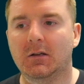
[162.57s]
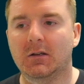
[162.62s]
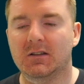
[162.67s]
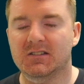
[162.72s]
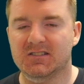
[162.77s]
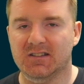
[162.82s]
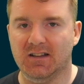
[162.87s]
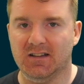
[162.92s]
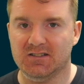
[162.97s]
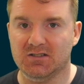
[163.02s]

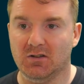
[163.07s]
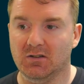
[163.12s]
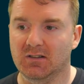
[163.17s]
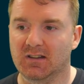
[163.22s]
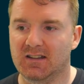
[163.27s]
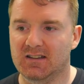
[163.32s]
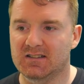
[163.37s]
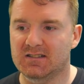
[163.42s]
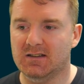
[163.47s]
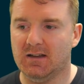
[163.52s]
So that's our
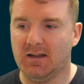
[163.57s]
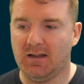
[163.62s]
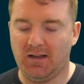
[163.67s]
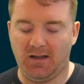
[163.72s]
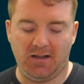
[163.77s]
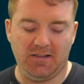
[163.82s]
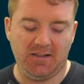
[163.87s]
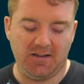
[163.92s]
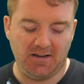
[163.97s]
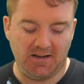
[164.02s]
list.
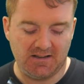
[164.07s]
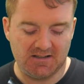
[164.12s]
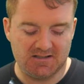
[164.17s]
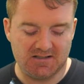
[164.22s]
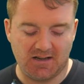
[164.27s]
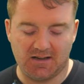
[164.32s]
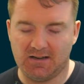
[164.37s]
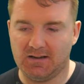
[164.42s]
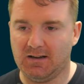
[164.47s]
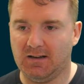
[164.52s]
And then
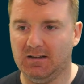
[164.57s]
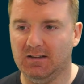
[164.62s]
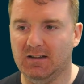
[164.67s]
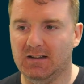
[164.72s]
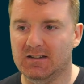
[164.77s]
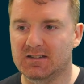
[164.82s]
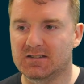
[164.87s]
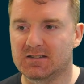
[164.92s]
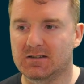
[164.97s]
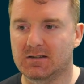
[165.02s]
inside of that
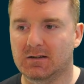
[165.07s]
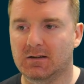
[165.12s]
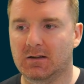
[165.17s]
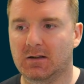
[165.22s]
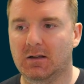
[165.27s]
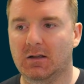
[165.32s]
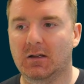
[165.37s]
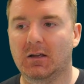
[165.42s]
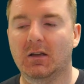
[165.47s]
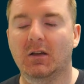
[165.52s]
list,
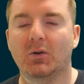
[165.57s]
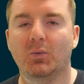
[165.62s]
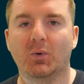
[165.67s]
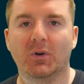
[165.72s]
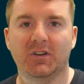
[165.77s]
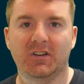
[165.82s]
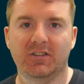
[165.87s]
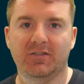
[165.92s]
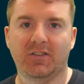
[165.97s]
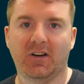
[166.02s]
we're
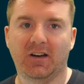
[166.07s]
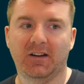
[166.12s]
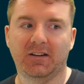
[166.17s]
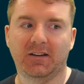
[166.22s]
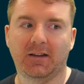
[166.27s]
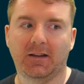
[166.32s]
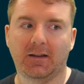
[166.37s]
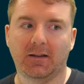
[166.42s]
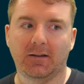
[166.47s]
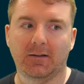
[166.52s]

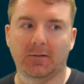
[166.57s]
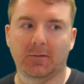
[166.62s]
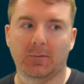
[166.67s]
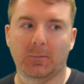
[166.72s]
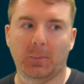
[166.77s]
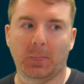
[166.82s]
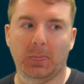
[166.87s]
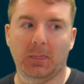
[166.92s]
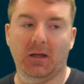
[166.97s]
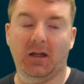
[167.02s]
defining
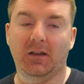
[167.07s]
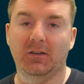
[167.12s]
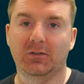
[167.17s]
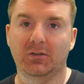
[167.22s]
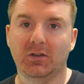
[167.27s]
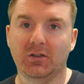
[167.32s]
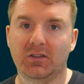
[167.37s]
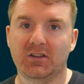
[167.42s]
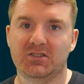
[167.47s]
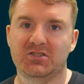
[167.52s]

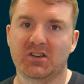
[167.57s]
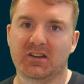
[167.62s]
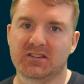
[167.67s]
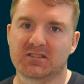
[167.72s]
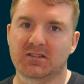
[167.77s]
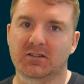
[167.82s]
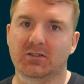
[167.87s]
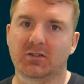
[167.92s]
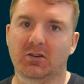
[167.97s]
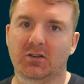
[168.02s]
another
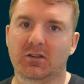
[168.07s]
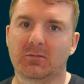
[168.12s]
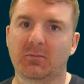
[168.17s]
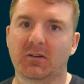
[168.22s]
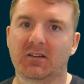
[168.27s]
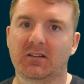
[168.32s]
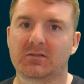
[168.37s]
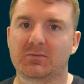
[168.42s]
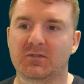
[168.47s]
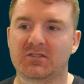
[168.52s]
JSON
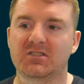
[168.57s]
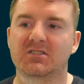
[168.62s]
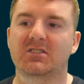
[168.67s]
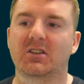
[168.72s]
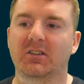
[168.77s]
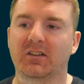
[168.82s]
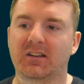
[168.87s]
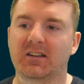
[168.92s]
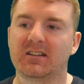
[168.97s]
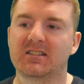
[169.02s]
document, which is going
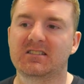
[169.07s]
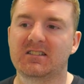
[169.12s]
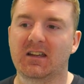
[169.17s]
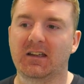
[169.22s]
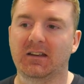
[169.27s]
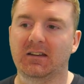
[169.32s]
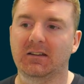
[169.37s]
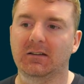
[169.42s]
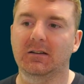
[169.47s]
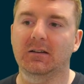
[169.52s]
to
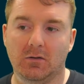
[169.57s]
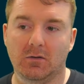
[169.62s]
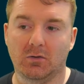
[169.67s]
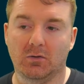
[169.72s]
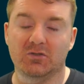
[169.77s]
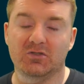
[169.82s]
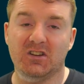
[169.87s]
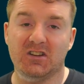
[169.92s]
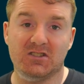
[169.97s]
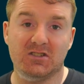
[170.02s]
contain, or a
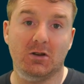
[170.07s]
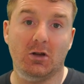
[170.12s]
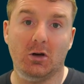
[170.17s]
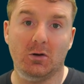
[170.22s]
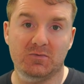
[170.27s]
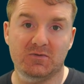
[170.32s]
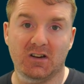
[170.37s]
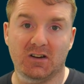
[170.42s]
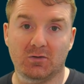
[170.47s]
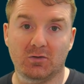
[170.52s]
JSON
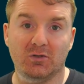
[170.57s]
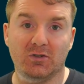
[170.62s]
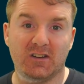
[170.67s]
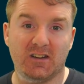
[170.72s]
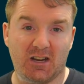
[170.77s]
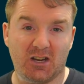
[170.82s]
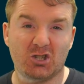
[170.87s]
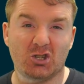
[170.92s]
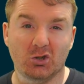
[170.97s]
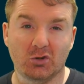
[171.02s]
object, or a
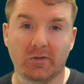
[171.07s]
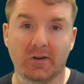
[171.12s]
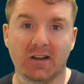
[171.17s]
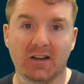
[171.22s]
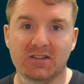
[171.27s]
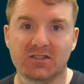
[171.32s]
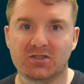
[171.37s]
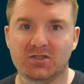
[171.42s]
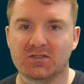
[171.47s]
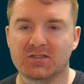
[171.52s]
dictionary, I
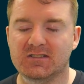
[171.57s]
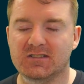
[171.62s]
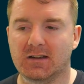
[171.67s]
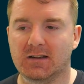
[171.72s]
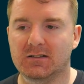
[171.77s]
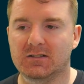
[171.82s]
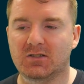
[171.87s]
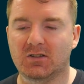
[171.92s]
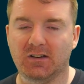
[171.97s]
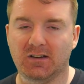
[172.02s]
should say.
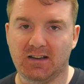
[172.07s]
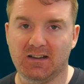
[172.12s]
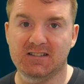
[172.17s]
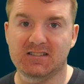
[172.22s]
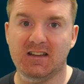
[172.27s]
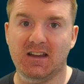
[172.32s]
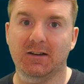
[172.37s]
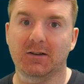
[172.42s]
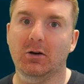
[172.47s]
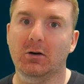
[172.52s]
It's going to
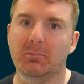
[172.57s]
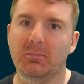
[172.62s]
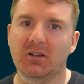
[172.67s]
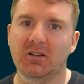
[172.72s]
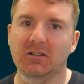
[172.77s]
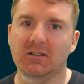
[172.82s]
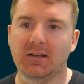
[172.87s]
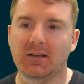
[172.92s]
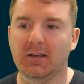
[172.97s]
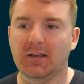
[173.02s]
contain our
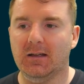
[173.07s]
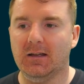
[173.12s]
builder.